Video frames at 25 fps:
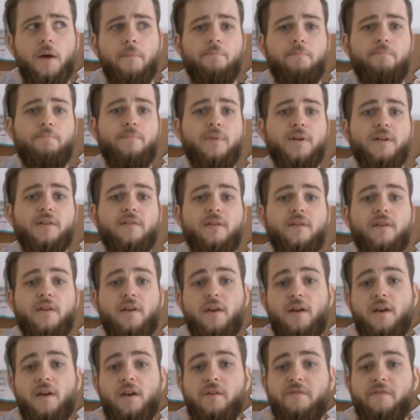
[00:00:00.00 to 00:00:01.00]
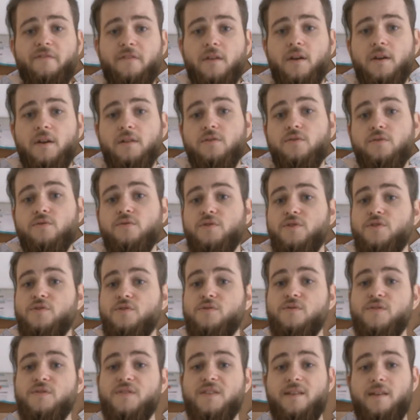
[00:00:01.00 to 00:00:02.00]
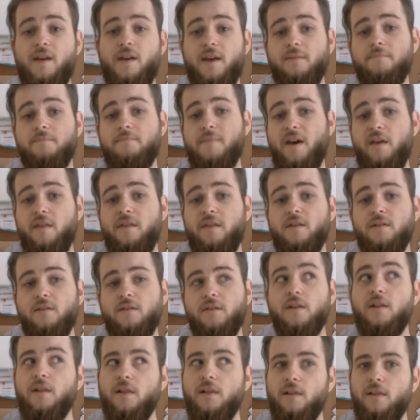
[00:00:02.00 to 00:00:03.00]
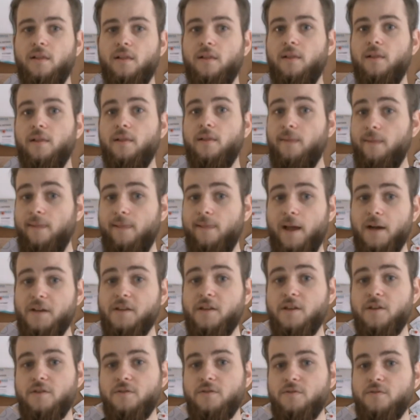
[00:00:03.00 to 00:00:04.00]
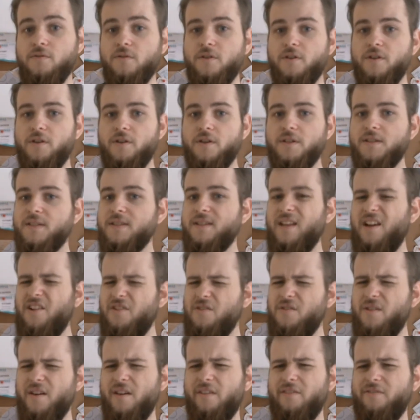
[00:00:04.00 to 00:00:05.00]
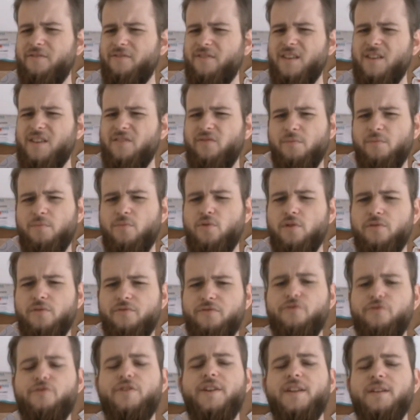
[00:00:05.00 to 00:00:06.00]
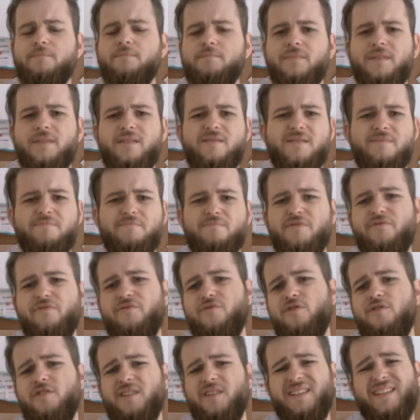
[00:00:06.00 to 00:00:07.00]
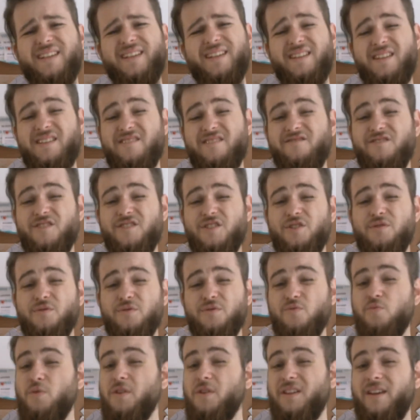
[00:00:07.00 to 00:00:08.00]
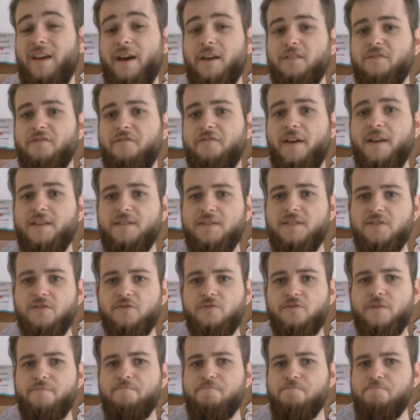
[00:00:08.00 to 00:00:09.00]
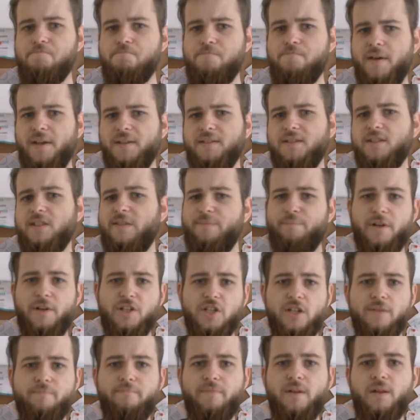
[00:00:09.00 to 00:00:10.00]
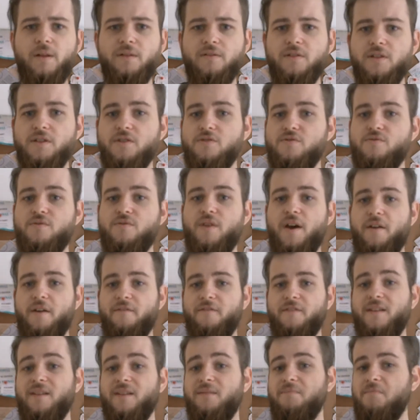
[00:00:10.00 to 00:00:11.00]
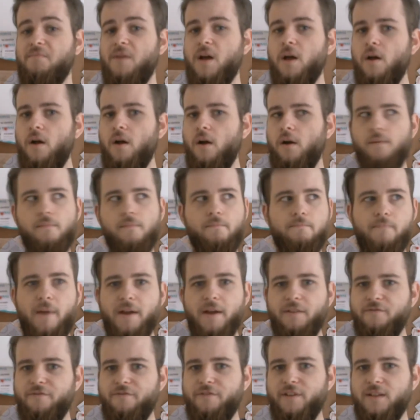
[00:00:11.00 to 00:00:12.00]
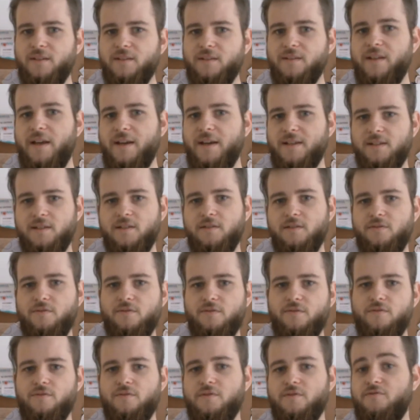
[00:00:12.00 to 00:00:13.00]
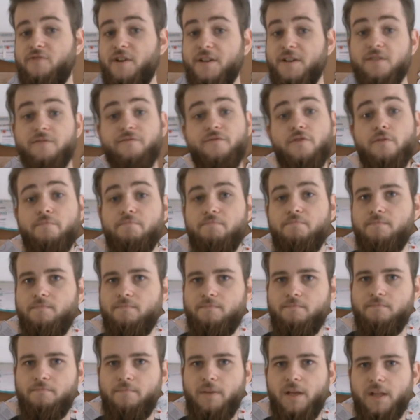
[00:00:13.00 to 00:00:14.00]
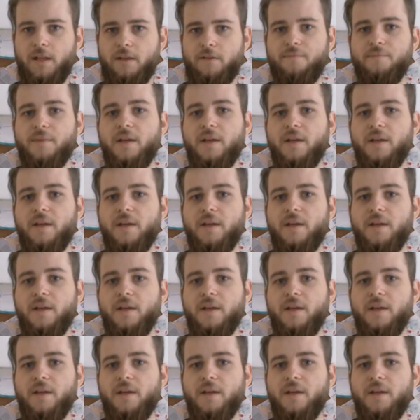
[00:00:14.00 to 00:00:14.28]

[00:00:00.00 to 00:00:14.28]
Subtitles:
But if they do use that method, lucky you, cause now you have even more freedom than before and can even choose what kind of ancestry based special ability you have that might fit nicely to the rest of your build.